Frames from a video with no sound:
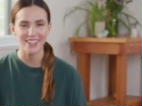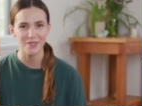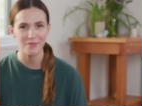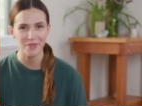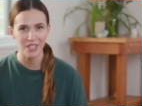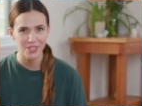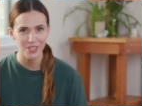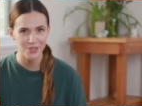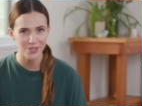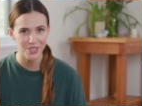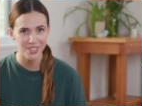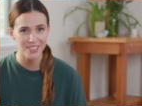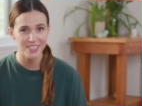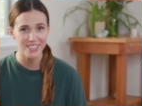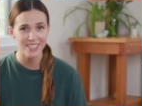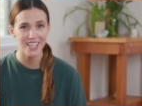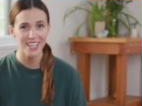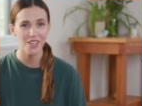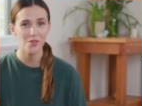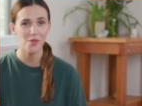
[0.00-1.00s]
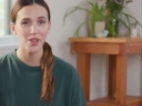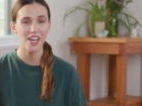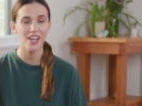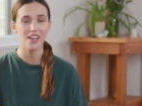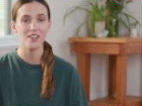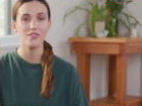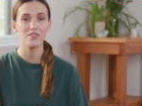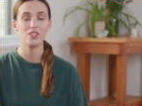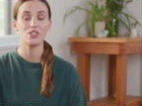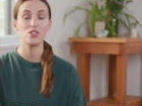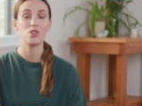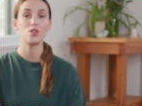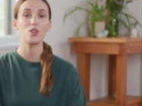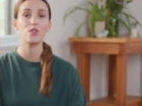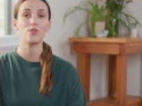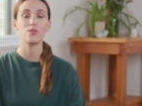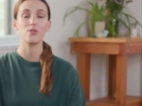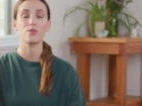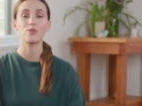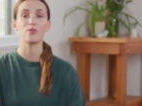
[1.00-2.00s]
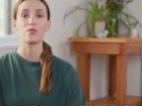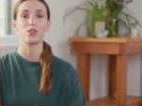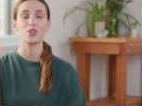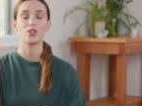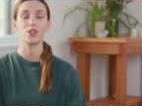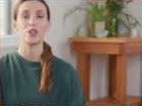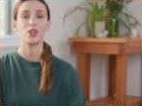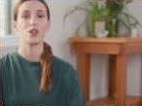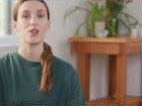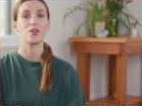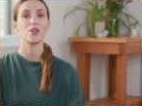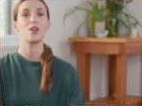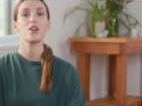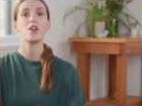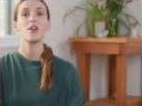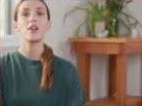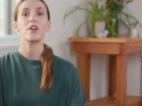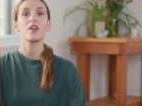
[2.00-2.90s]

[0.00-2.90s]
I'm Adriene. Today we have a yoga for vertigo.